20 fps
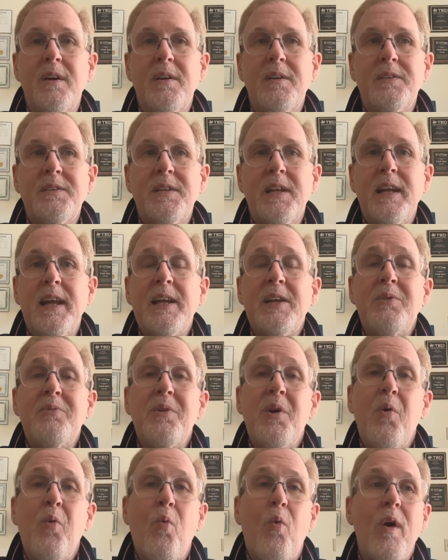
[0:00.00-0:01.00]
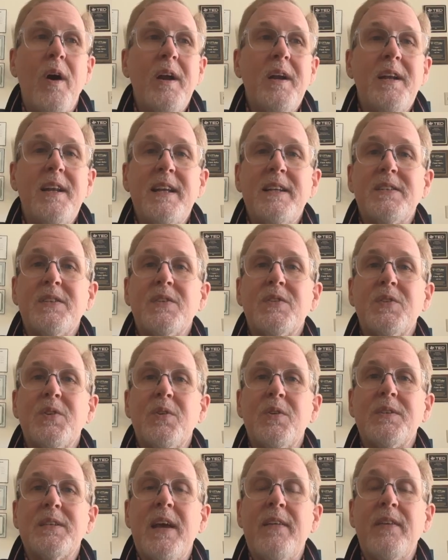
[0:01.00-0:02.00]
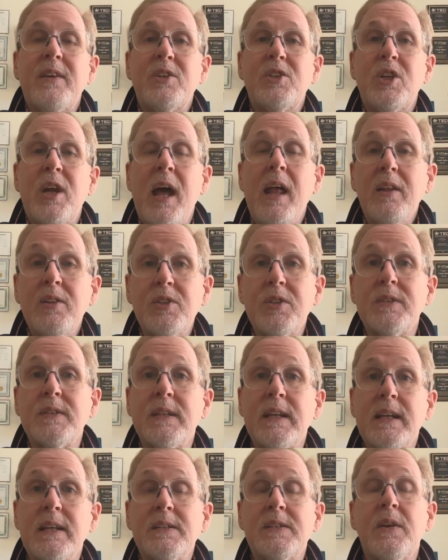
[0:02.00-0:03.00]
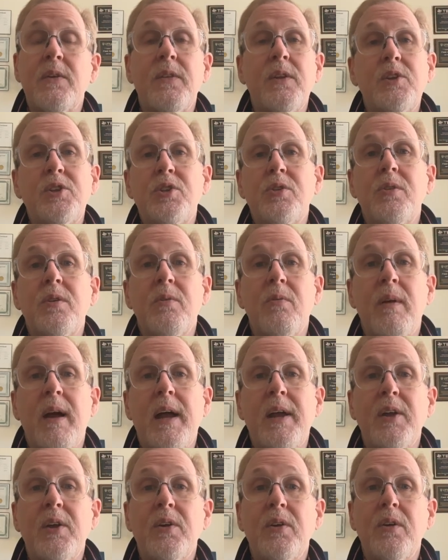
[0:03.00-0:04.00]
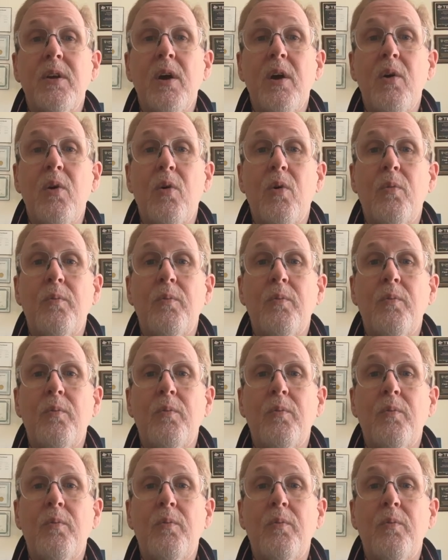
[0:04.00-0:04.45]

to let you know what it is the student's having challenges in so that you can write a good goal.